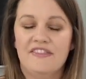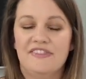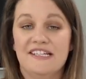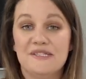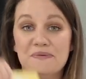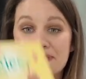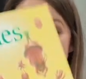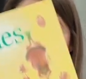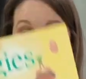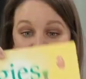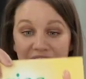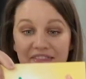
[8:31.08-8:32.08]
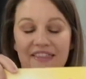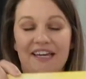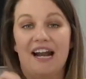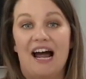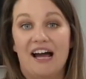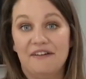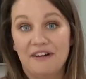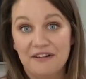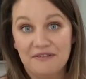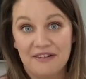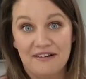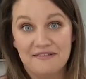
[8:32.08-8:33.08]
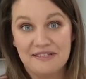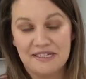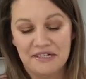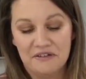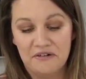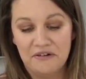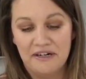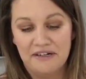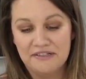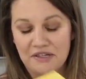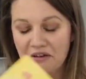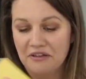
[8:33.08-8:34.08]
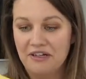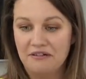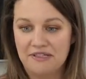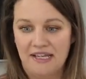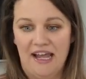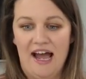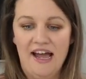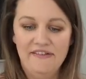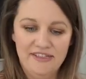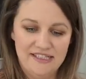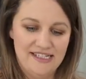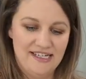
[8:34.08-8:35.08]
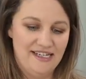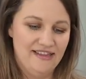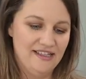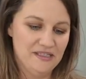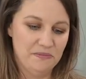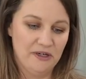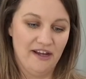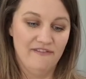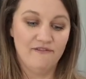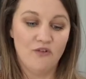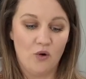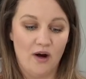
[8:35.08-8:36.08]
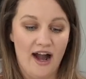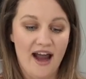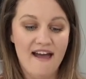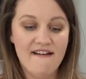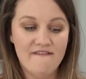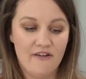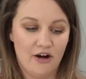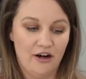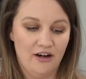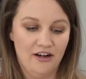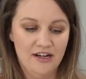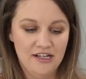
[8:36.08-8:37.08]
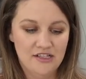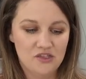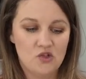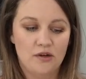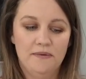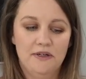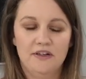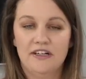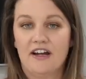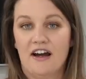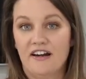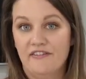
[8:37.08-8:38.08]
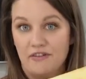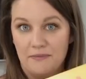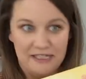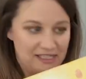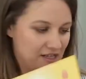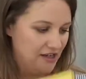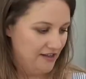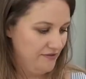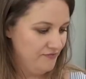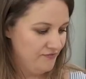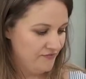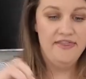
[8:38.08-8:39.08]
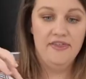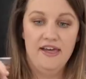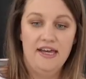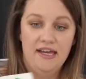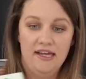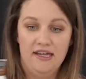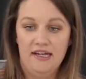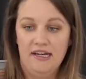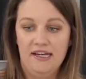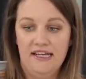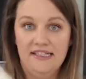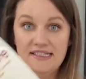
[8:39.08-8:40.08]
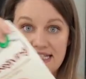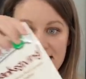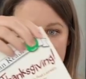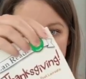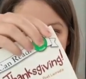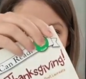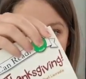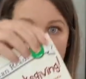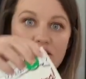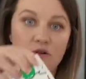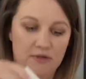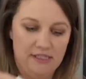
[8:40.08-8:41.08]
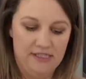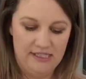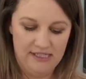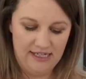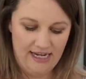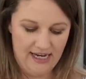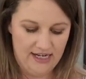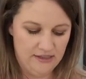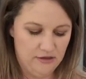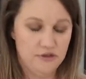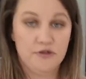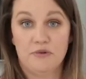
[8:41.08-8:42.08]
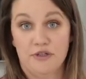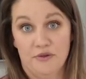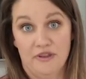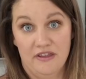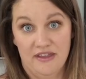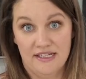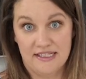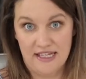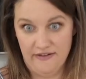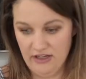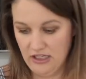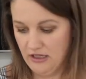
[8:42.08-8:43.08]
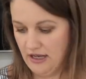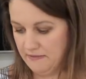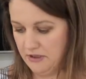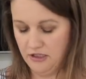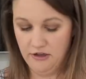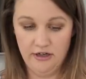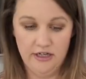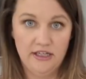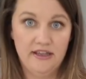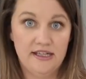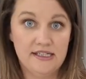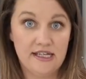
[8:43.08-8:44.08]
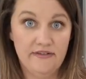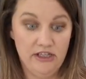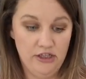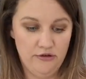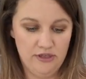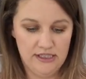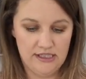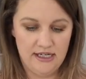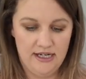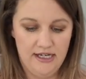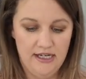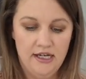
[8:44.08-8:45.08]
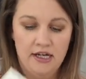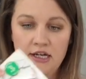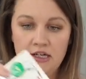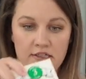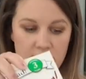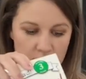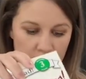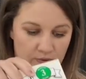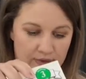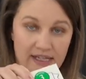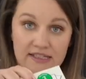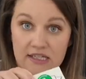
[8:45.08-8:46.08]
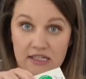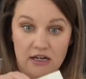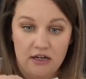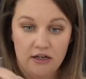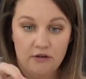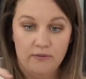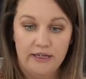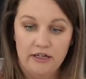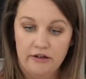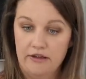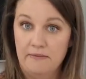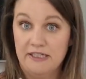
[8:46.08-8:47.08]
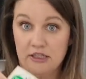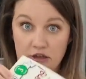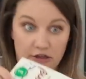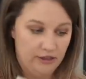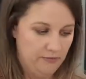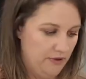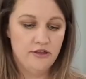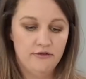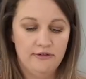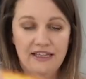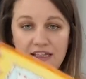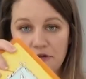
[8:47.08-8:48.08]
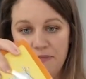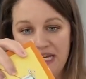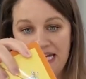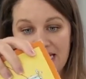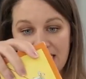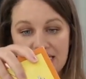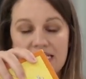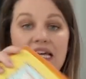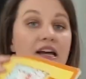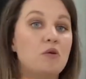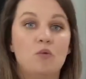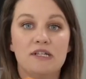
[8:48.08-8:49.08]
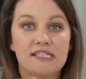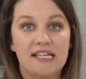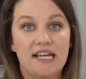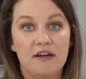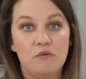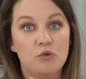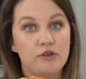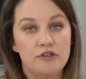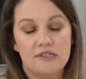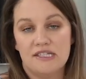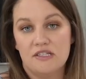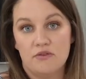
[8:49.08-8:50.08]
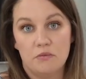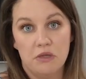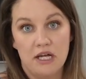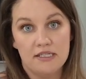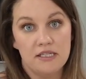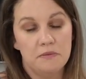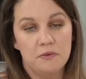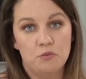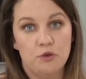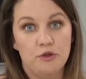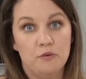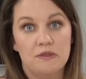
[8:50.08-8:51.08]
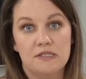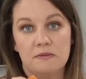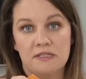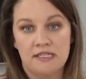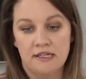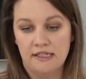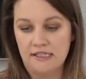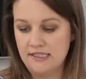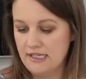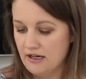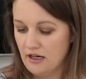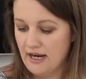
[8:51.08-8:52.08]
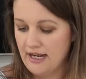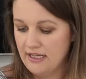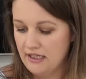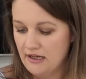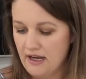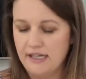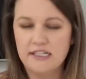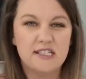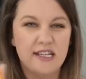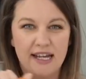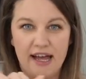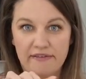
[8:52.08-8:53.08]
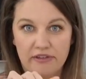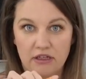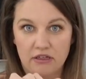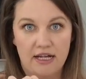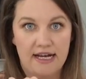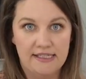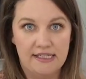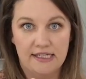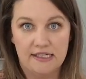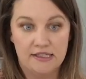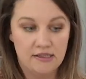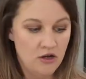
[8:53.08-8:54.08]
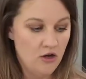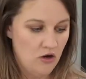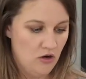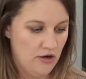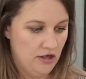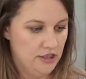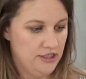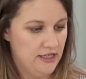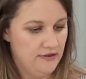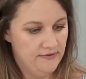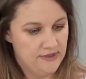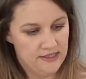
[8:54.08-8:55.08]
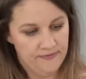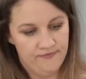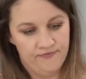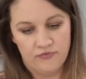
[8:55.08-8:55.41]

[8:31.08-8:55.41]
This was a book that I read when I was little, and I saw it and I was like, I haven't seen this book in forever. So I went on and got it for my son. And then it's Thanksgiving. So once again, I told you we're doing the Thanksgiving. I'm gonna create a Thanksgiving unit study. So that's a reader that my daughter can. The Three Little Pigs, once again, we'll use this for Blossom and Root once my son gets there. And I just like having the classics on our shelves.